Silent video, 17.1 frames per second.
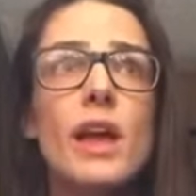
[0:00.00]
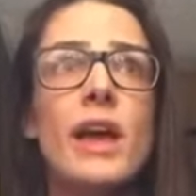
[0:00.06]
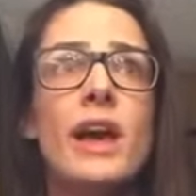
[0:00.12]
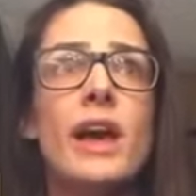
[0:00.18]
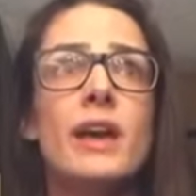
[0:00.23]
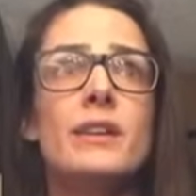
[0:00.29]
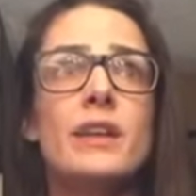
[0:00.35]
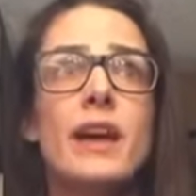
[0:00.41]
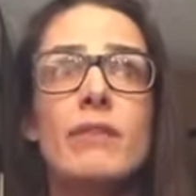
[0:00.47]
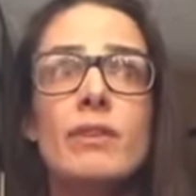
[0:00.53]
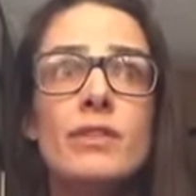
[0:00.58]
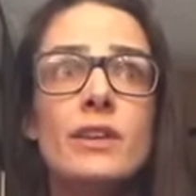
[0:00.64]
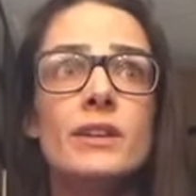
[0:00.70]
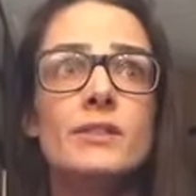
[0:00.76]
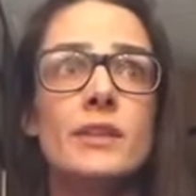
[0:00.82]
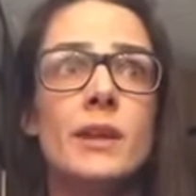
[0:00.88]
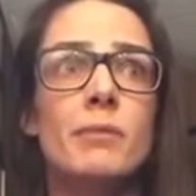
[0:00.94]
and
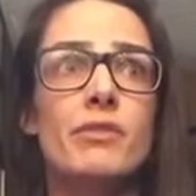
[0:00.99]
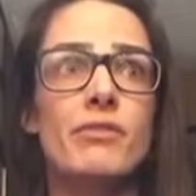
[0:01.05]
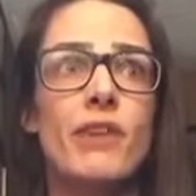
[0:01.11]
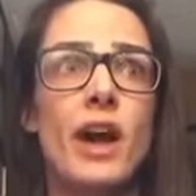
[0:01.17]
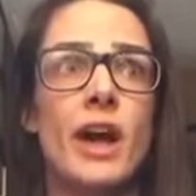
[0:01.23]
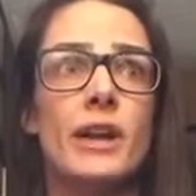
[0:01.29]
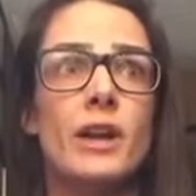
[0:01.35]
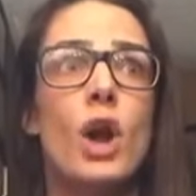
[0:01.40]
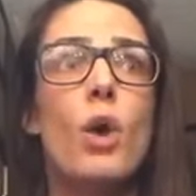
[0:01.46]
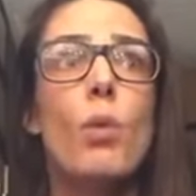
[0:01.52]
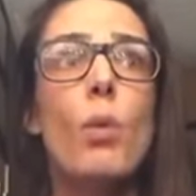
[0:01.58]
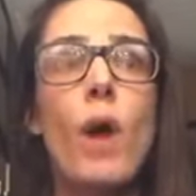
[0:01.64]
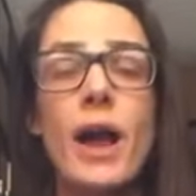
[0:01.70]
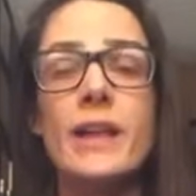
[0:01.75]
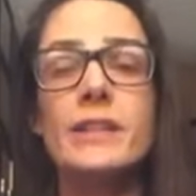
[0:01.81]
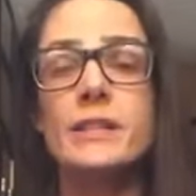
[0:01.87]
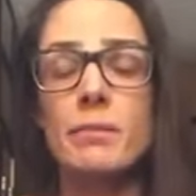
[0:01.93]
everything seemed fine.
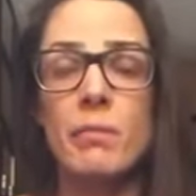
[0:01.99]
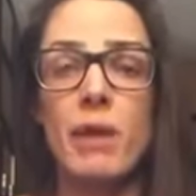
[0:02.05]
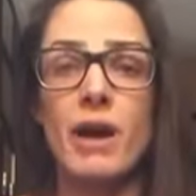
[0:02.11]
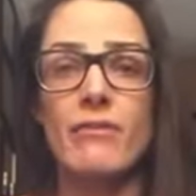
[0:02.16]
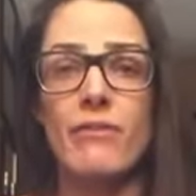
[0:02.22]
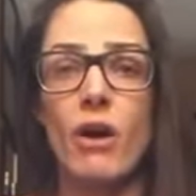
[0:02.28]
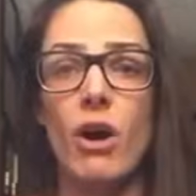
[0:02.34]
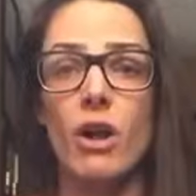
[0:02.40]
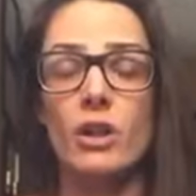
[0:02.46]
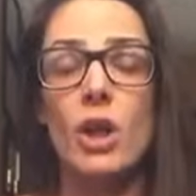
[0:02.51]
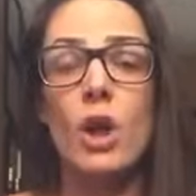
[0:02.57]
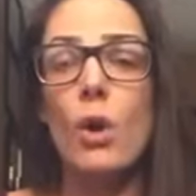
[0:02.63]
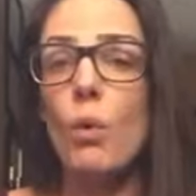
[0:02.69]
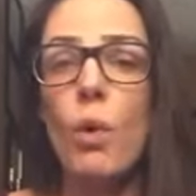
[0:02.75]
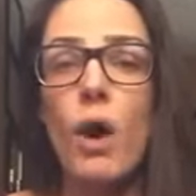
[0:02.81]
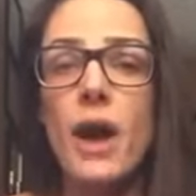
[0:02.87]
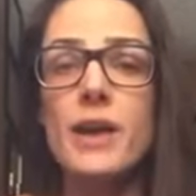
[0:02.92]
Why is it my fault?
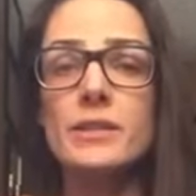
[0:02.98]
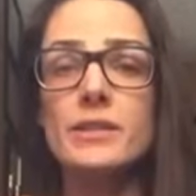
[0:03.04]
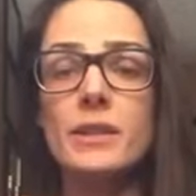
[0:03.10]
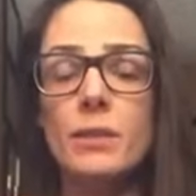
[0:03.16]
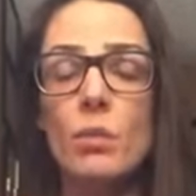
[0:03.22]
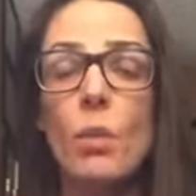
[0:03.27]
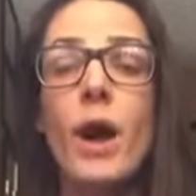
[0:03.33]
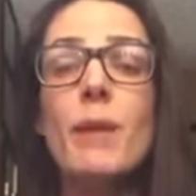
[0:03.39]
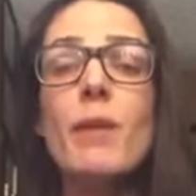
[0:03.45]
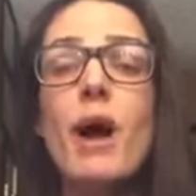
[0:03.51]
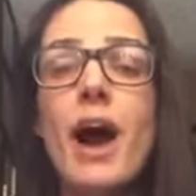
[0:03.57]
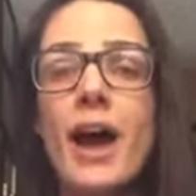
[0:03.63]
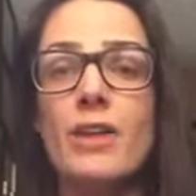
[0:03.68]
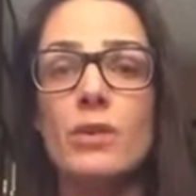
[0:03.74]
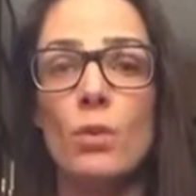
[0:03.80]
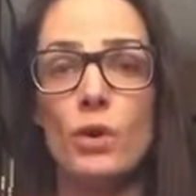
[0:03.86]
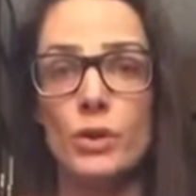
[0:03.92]
Why am
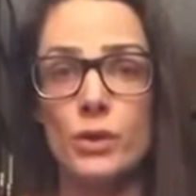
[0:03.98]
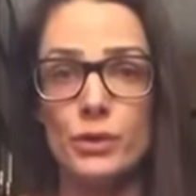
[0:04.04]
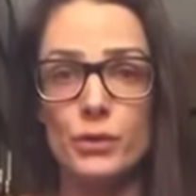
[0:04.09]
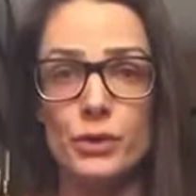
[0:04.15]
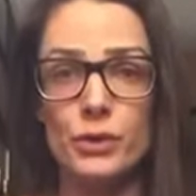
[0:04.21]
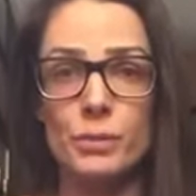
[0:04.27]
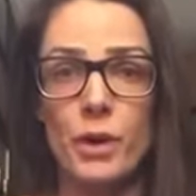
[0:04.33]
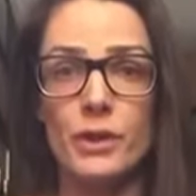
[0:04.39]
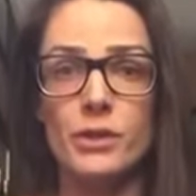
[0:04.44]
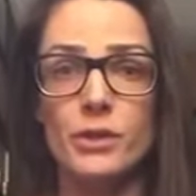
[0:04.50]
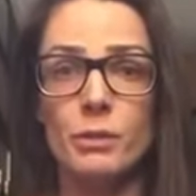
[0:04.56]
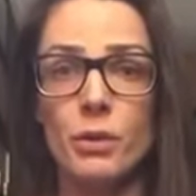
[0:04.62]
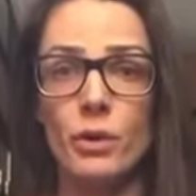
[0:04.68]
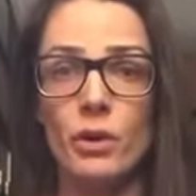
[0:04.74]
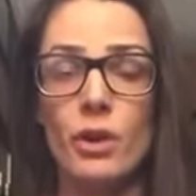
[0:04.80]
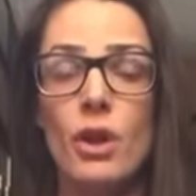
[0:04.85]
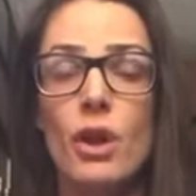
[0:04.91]
I the one who's
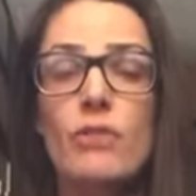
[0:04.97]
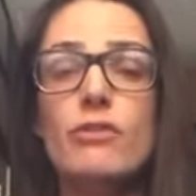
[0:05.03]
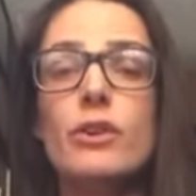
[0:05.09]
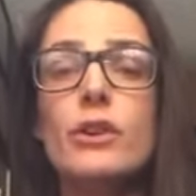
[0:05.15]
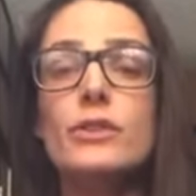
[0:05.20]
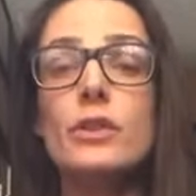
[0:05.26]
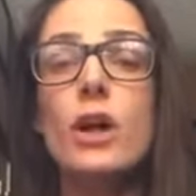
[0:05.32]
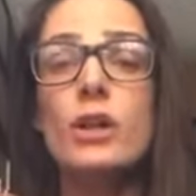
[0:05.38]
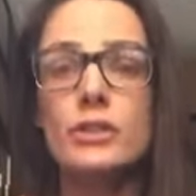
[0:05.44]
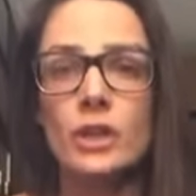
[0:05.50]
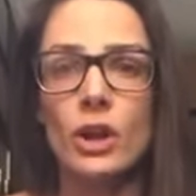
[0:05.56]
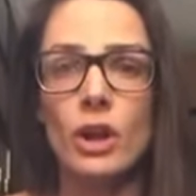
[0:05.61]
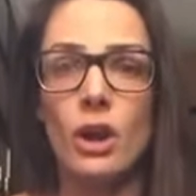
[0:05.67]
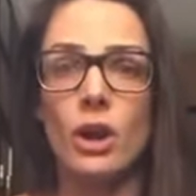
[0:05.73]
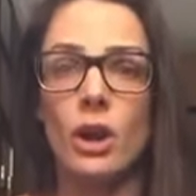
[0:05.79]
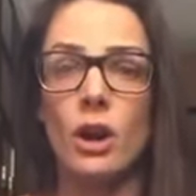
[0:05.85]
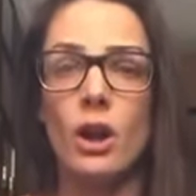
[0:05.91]
responsible for assaulting
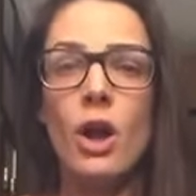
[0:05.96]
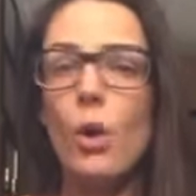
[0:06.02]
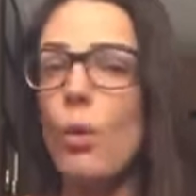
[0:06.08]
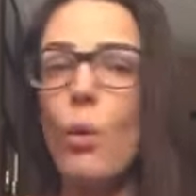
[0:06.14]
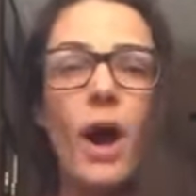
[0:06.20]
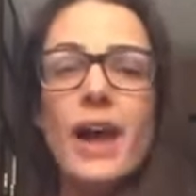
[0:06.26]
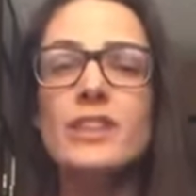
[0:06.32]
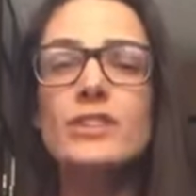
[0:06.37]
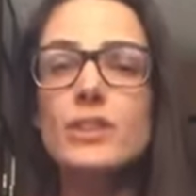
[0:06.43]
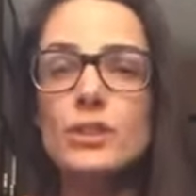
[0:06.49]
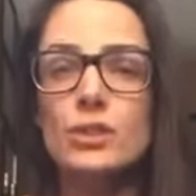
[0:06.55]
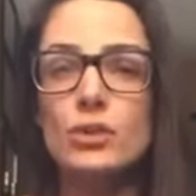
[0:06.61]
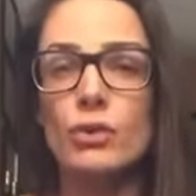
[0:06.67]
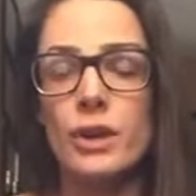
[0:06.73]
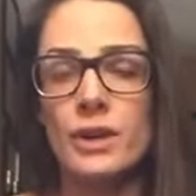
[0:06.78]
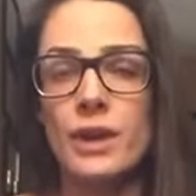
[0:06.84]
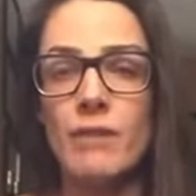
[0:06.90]
her? Why is the
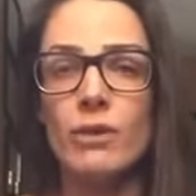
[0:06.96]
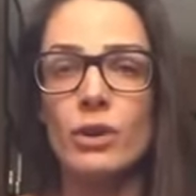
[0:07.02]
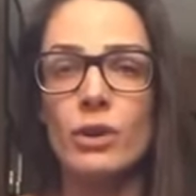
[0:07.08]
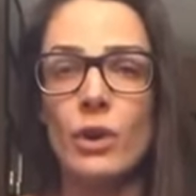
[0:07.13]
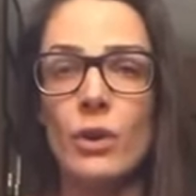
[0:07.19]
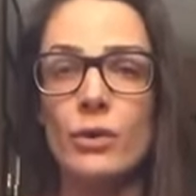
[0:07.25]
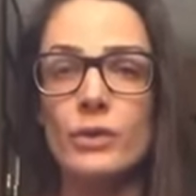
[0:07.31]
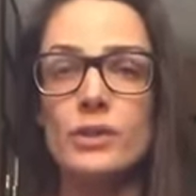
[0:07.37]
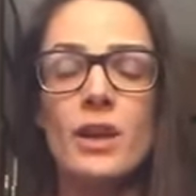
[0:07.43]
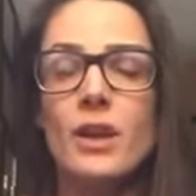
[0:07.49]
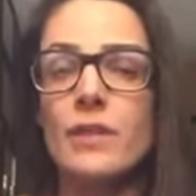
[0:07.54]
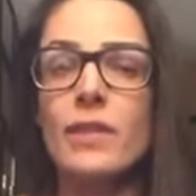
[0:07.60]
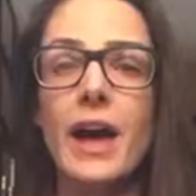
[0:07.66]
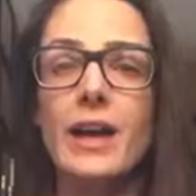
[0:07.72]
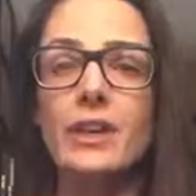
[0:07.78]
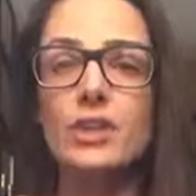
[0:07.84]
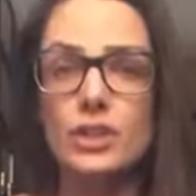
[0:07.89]
story never goes
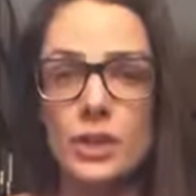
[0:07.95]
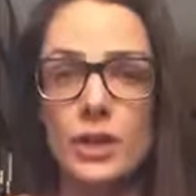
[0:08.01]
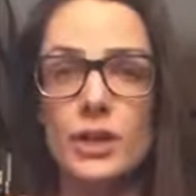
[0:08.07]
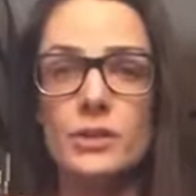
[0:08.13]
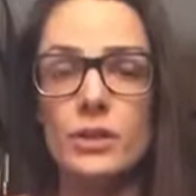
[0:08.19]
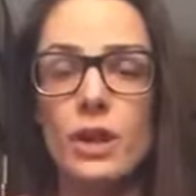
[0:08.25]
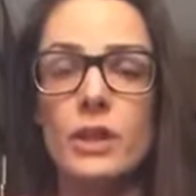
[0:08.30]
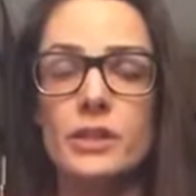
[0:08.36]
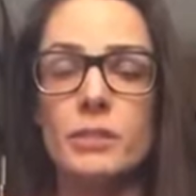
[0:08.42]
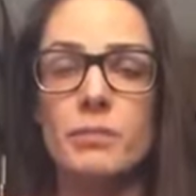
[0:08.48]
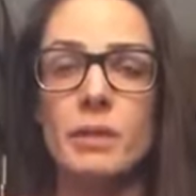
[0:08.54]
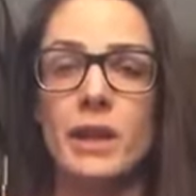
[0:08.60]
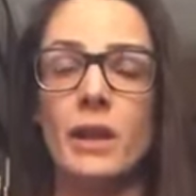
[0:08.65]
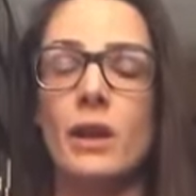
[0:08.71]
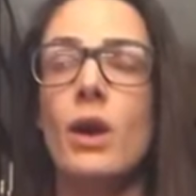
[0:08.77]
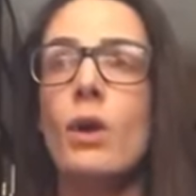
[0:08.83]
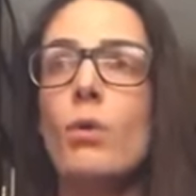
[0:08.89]
that she assaulted
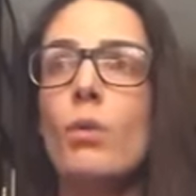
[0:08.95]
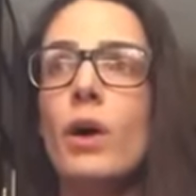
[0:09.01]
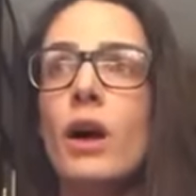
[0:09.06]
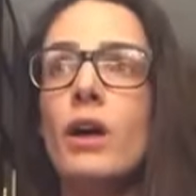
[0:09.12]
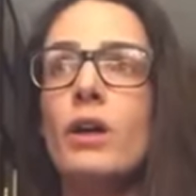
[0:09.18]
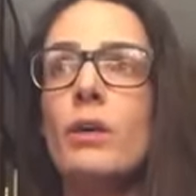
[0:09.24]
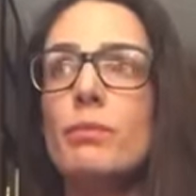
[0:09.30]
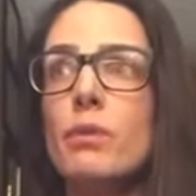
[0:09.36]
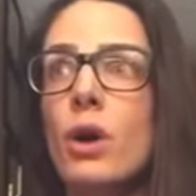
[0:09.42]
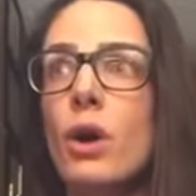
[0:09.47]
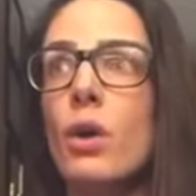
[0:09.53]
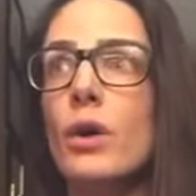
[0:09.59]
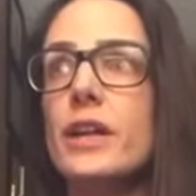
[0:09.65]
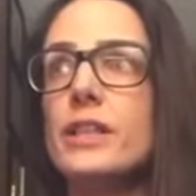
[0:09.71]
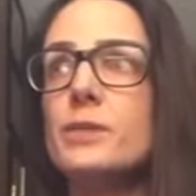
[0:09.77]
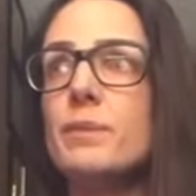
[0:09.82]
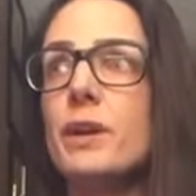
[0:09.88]
me? Well,
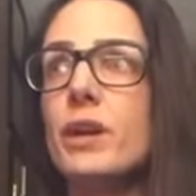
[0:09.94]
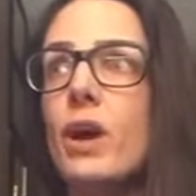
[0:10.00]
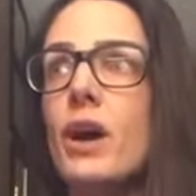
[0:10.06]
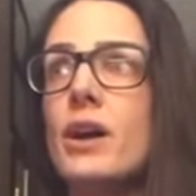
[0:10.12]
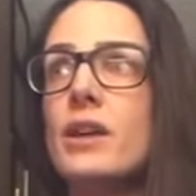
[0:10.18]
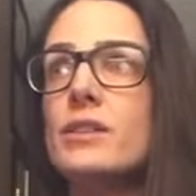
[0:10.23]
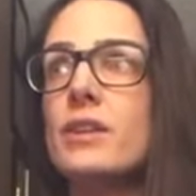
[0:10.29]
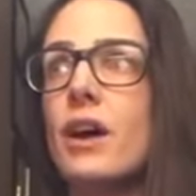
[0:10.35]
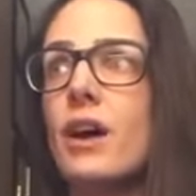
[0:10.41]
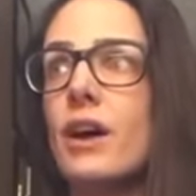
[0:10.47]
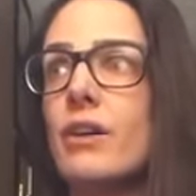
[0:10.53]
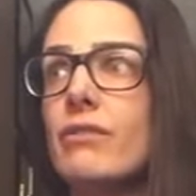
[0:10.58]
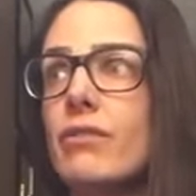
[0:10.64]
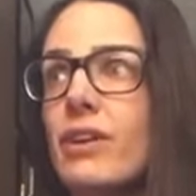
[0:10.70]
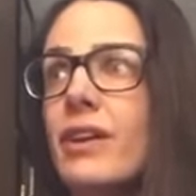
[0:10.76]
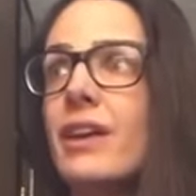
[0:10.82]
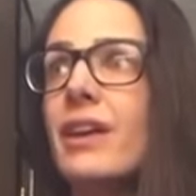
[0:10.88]
bro, it's because
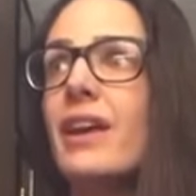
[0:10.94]
of